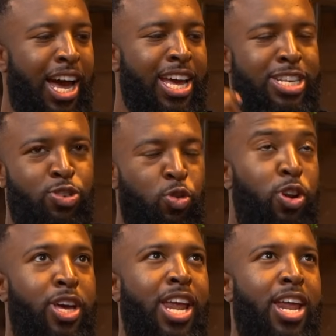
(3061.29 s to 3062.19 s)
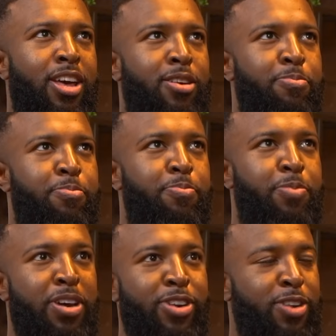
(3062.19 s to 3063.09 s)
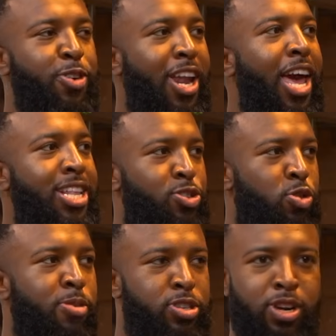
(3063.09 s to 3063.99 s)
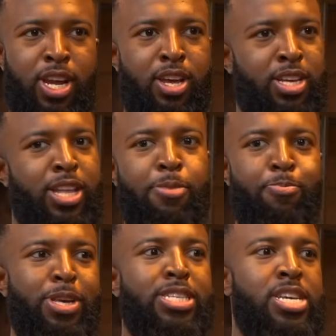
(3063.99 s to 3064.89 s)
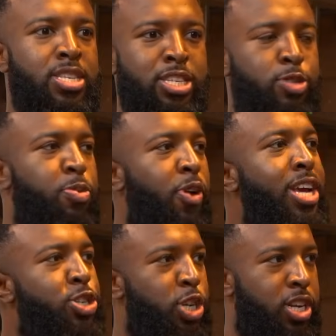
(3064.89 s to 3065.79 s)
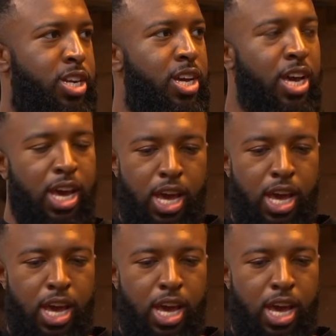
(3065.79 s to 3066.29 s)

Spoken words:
Like, I guess you're looking at it in a bit of a different lens. You're almost looking at it as like business inspiration.